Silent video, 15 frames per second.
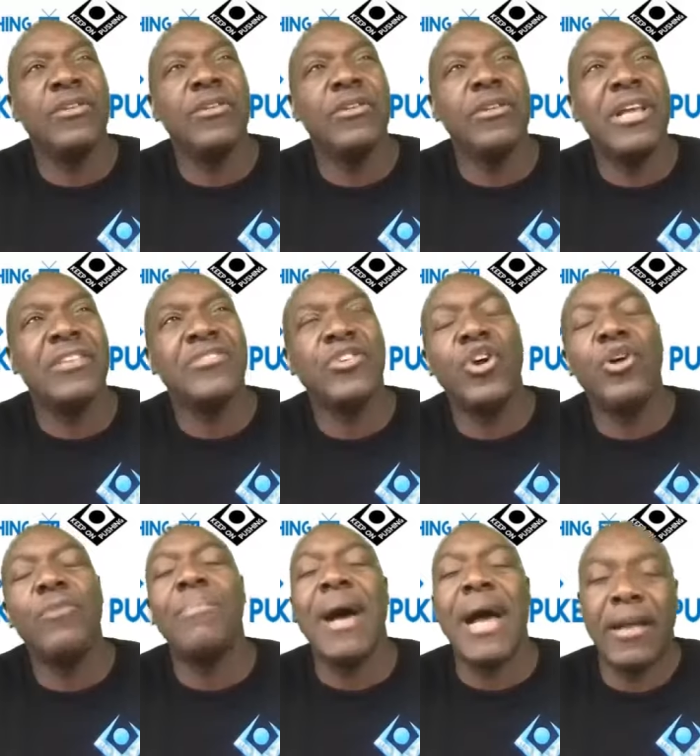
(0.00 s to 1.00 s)
let's go
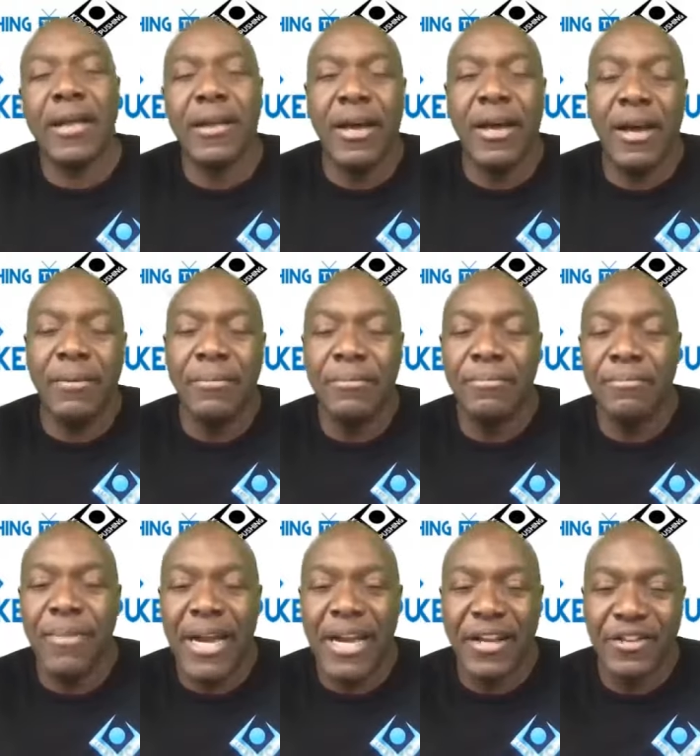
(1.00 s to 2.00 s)
back,
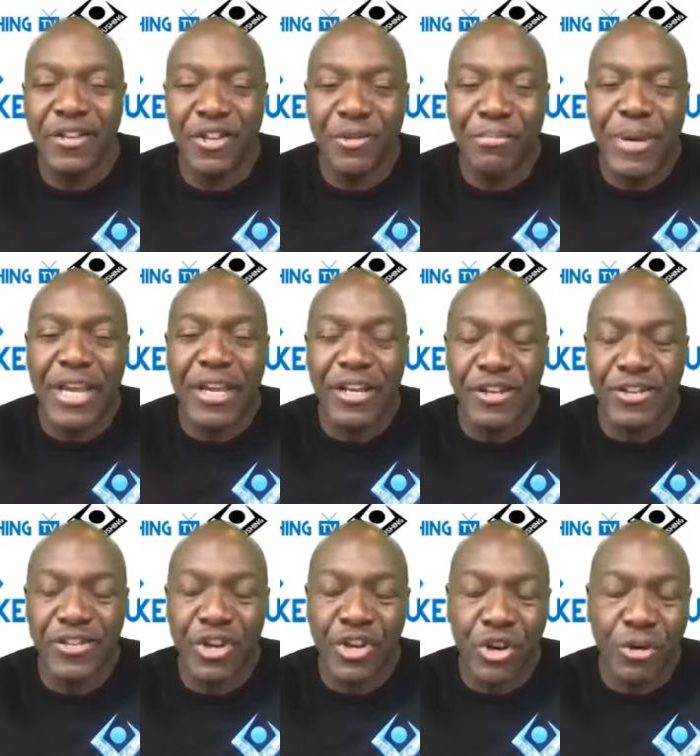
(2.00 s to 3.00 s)
Mike, to the beginning.
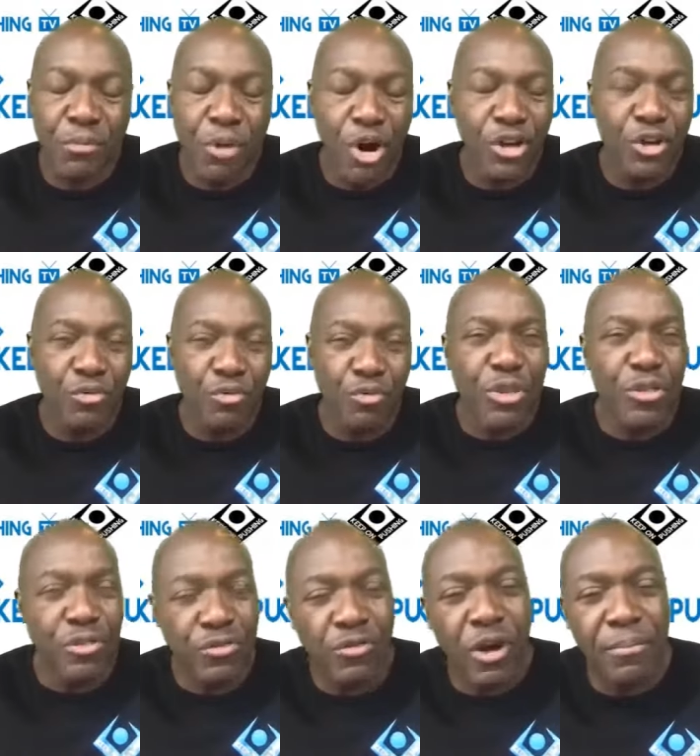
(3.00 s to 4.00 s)
So you're born in
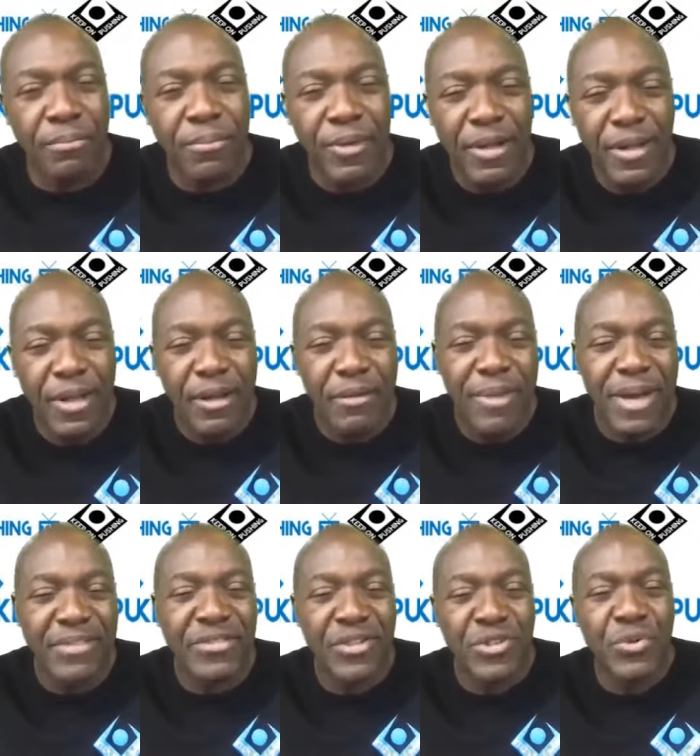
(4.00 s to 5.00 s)
Winthrop,
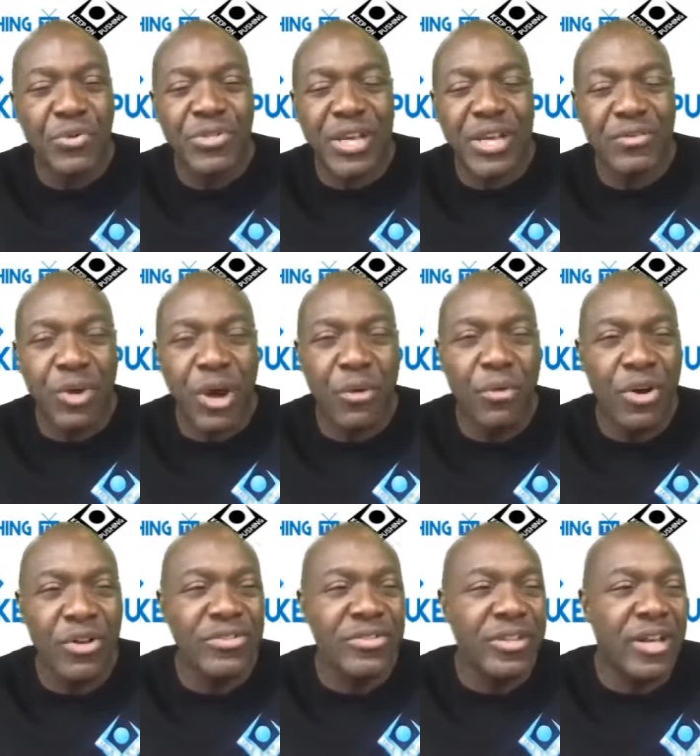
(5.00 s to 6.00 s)
Massachusetts. What
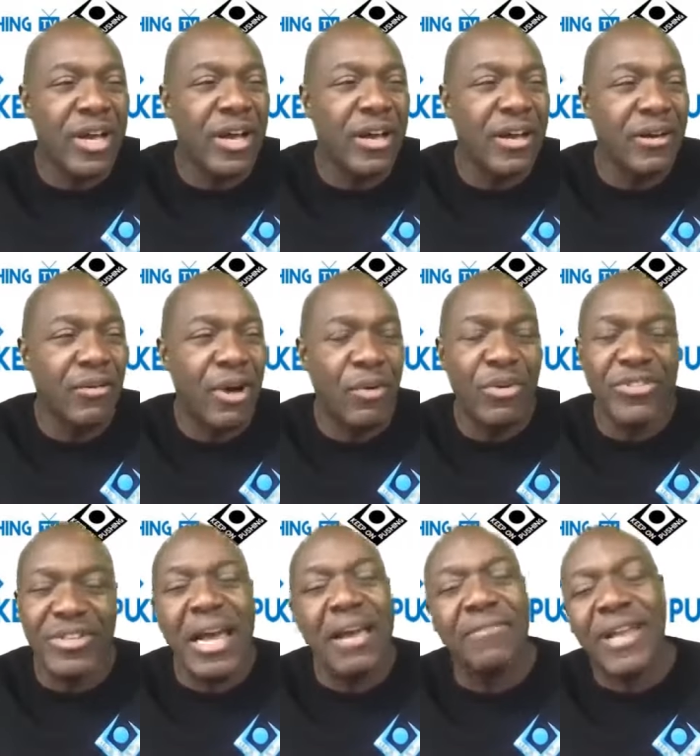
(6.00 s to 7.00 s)
was
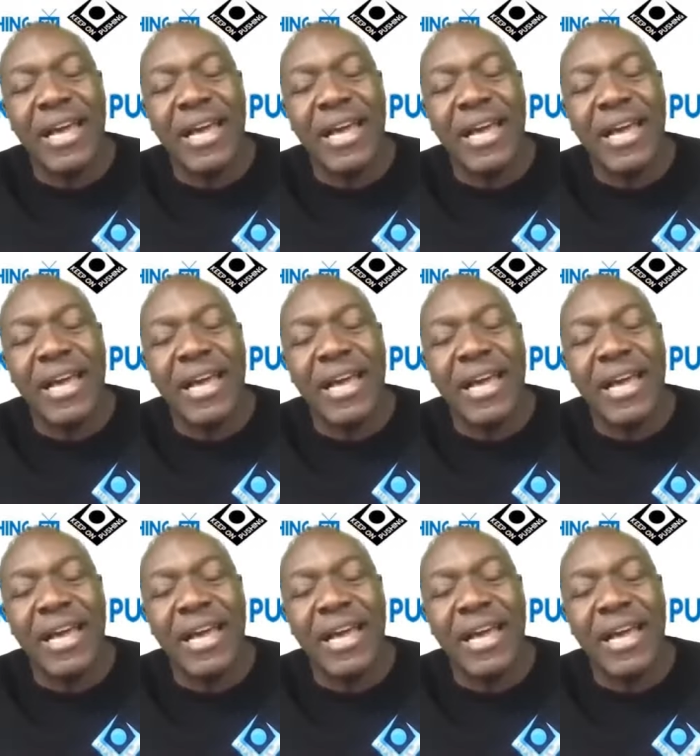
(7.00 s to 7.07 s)
life